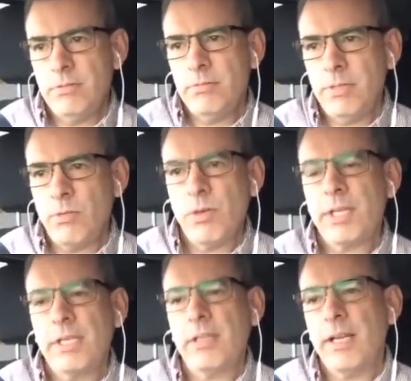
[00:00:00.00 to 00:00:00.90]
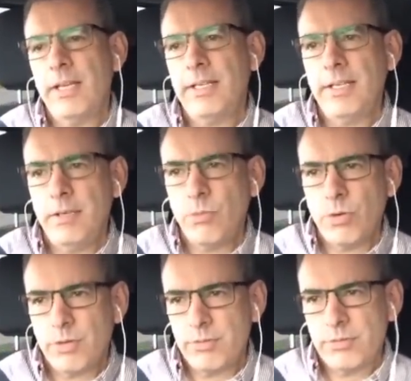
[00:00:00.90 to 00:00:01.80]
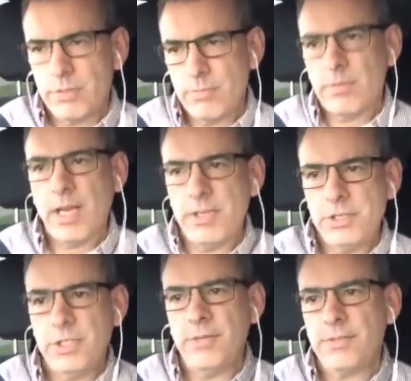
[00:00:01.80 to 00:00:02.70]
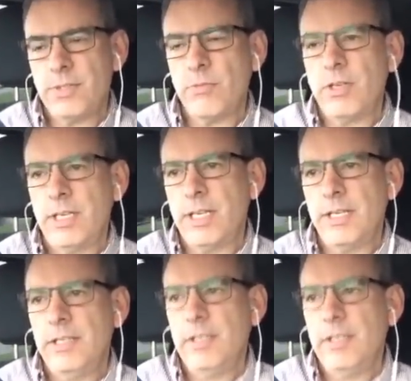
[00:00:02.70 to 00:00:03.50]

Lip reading: be working a lot, and he'd work some odd shifts and whatnot.